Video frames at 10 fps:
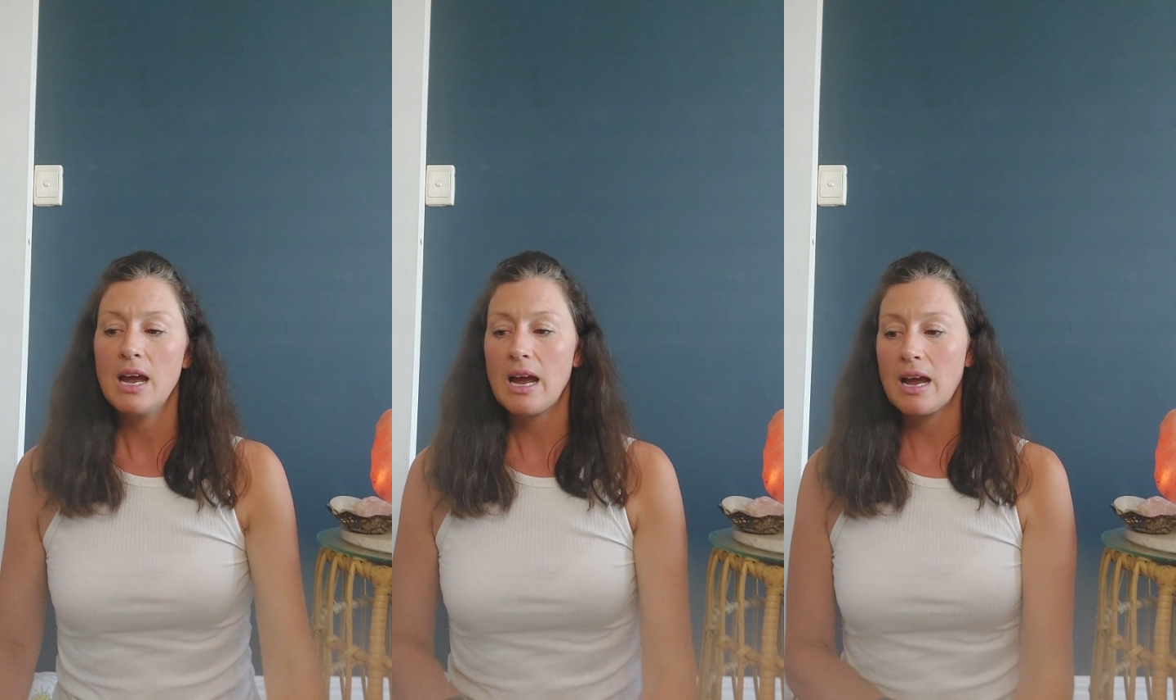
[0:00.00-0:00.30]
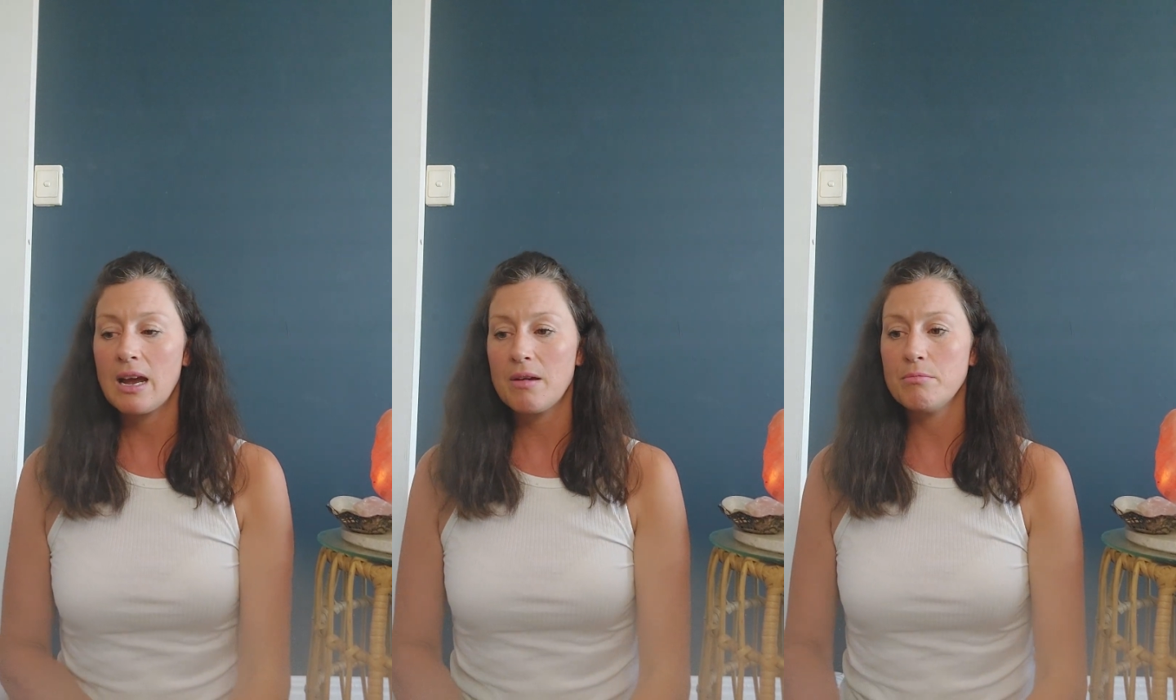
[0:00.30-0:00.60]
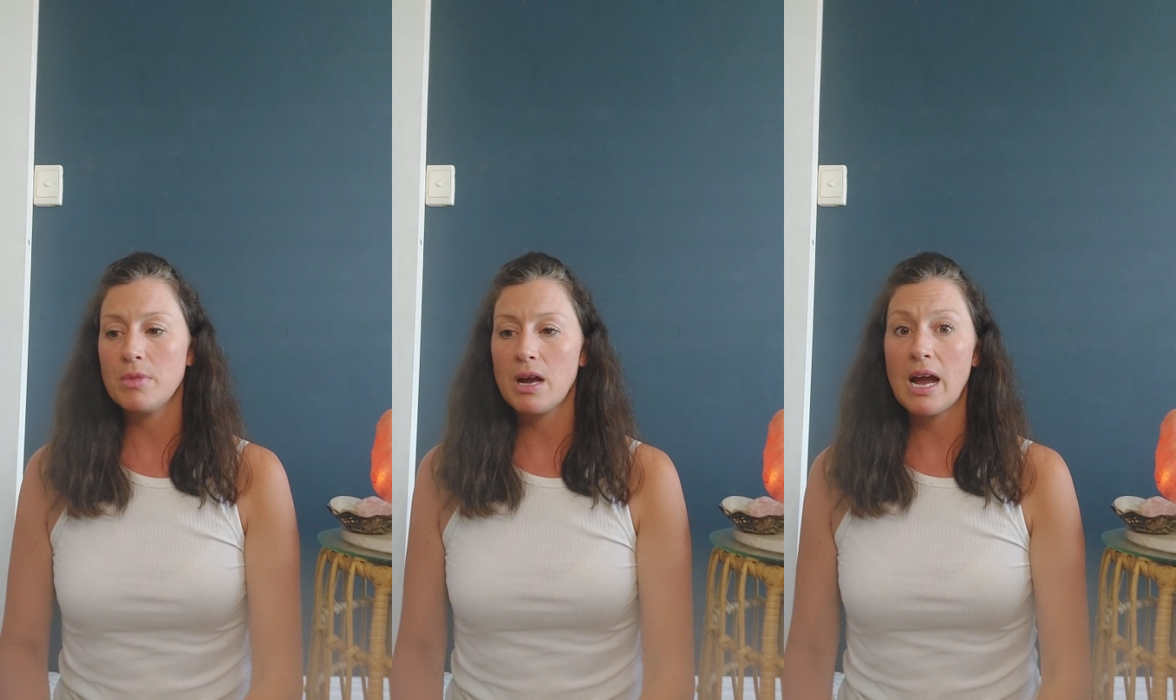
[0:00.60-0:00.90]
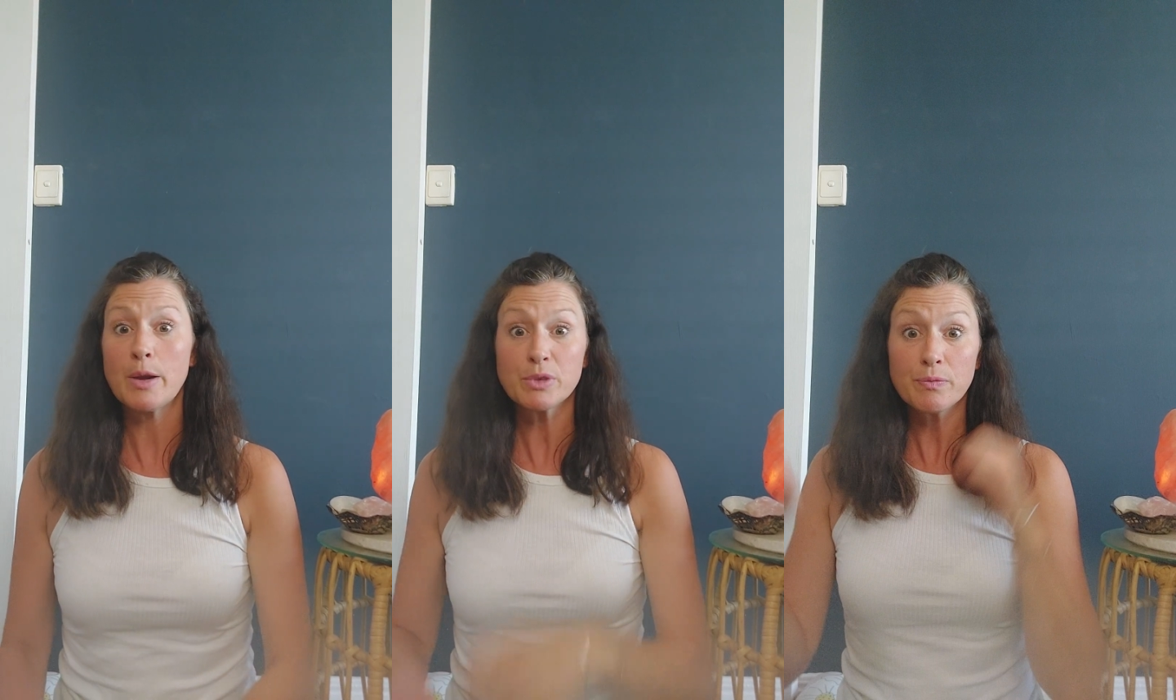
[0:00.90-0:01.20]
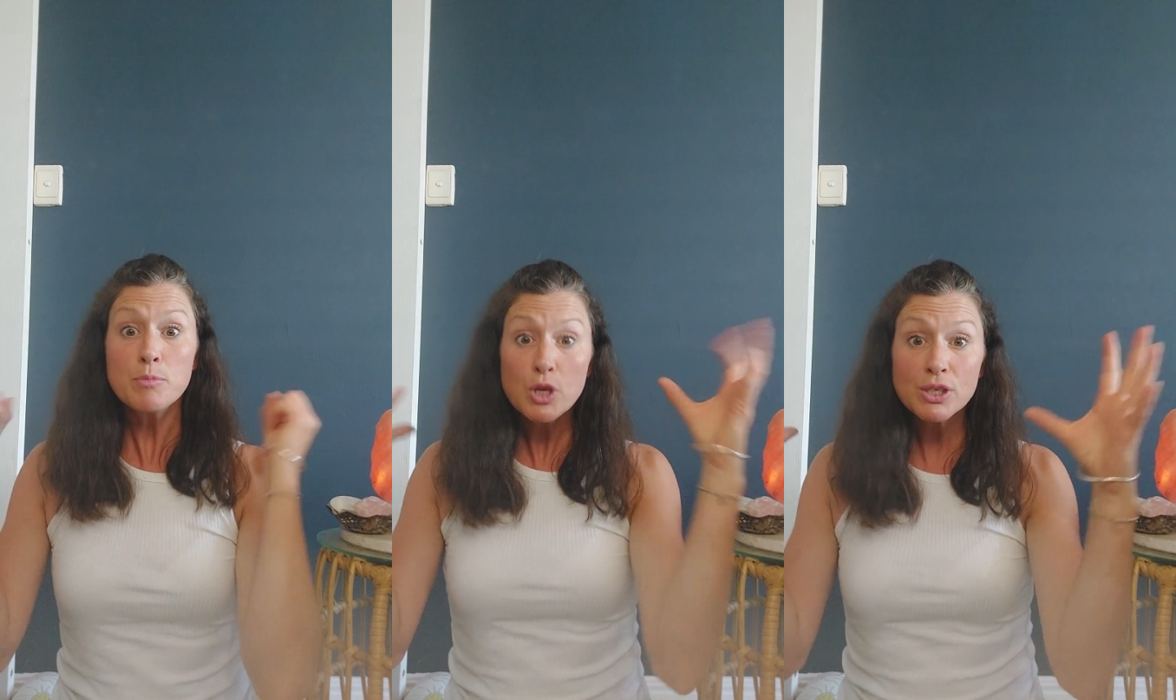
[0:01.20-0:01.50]
And it was
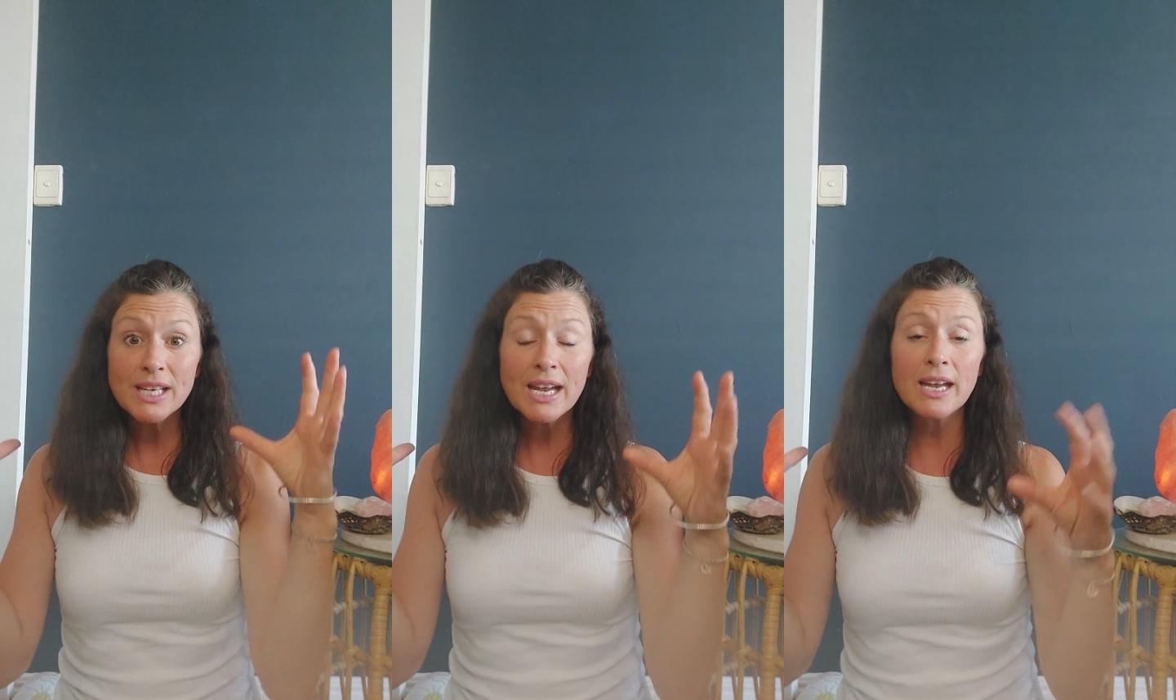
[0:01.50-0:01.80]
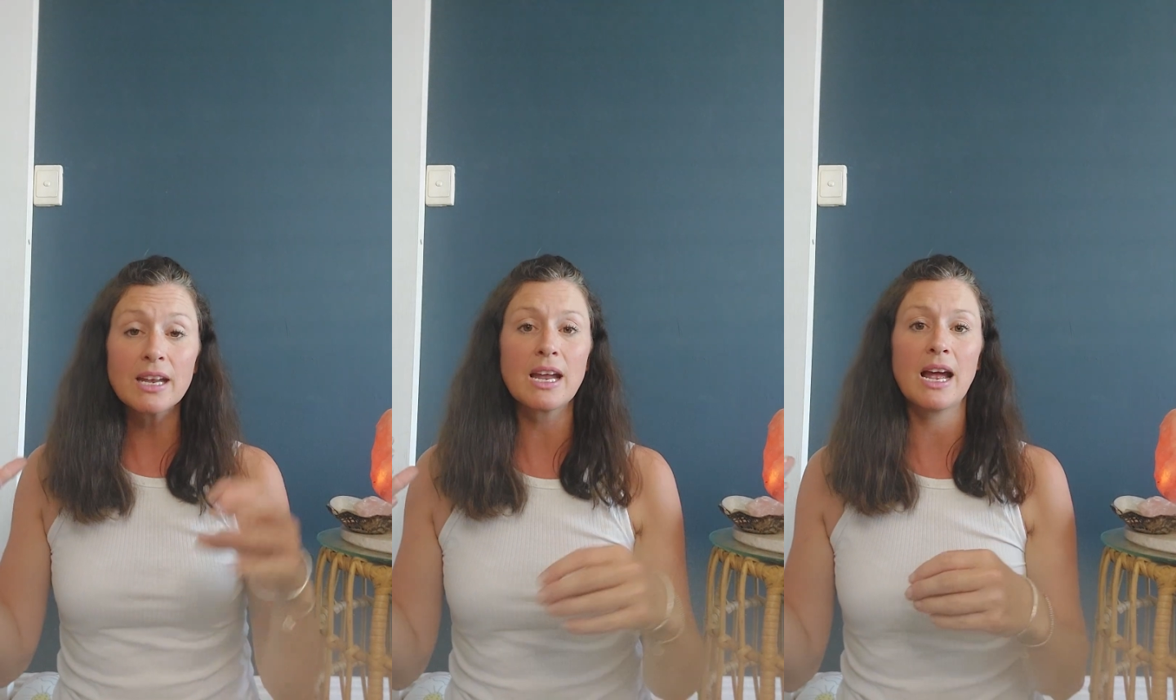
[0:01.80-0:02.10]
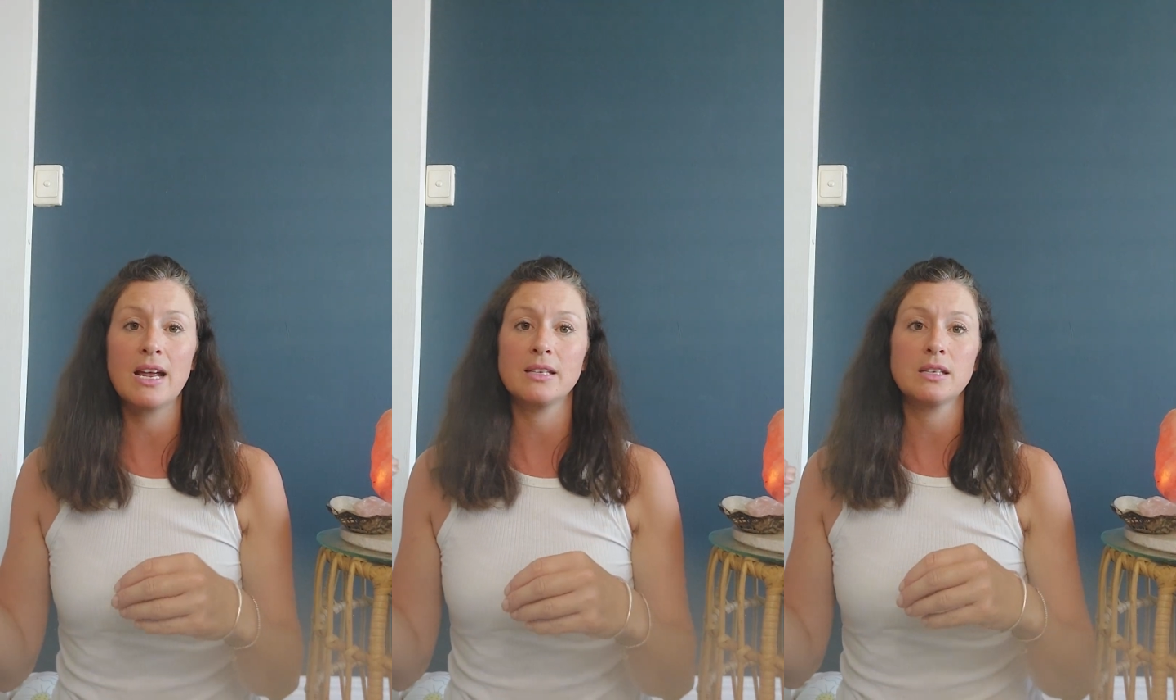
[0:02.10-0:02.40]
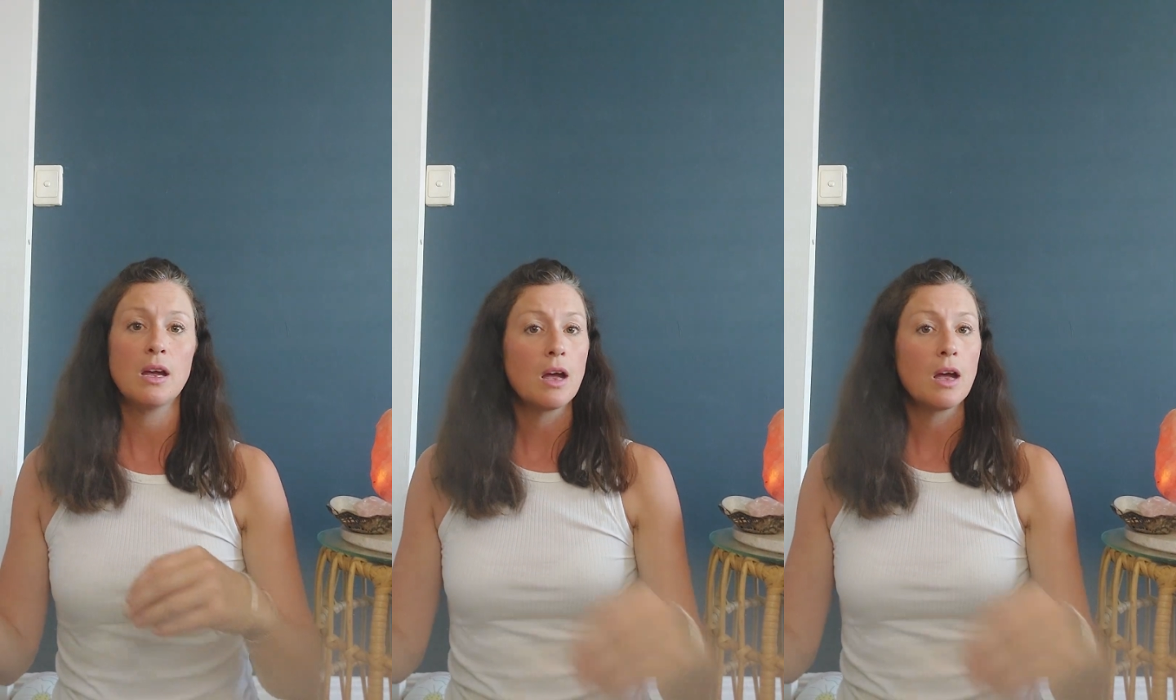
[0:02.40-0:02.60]
music, and